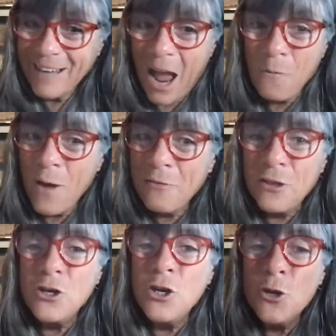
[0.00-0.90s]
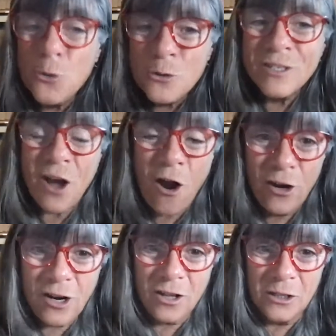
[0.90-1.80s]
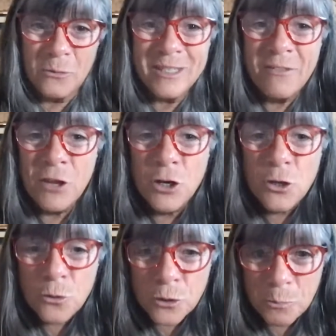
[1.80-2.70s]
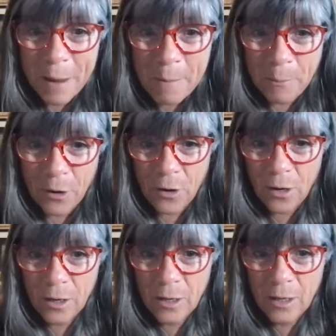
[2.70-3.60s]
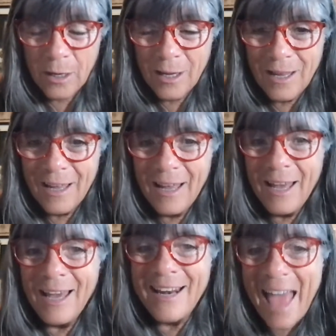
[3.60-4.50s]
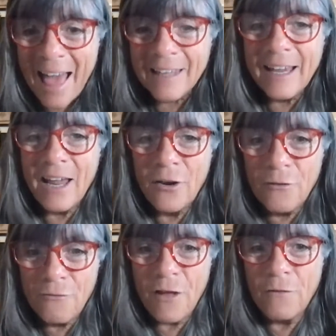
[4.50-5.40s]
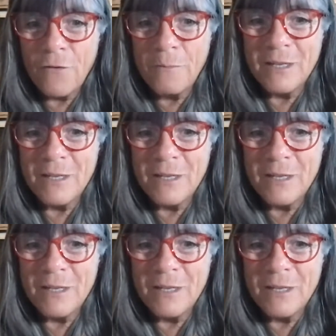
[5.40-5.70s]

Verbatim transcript: I read the news article. It was in the newspaper. An alligator fell from